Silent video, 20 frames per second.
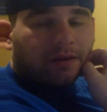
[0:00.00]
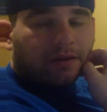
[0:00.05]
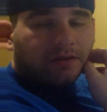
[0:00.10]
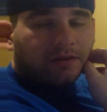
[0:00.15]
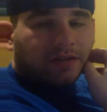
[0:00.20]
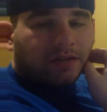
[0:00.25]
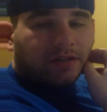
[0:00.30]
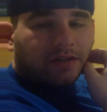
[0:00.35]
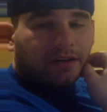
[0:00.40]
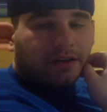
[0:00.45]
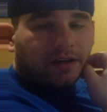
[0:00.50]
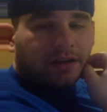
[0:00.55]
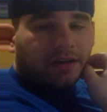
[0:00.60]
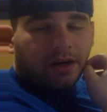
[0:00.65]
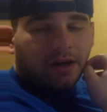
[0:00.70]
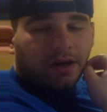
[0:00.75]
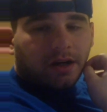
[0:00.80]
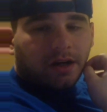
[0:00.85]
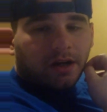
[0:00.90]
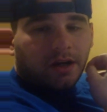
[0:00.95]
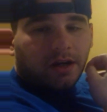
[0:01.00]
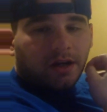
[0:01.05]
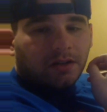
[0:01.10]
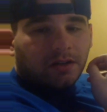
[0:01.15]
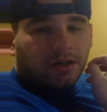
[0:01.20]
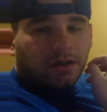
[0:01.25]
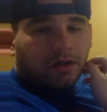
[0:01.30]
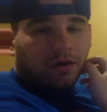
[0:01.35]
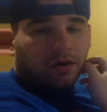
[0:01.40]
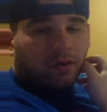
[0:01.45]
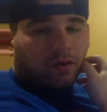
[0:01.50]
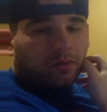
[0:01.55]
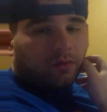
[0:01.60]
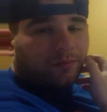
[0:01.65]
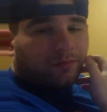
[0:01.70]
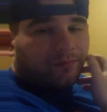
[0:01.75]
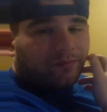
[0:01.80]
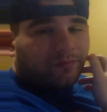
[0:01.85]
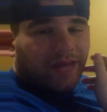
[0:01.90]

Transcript: secondary. So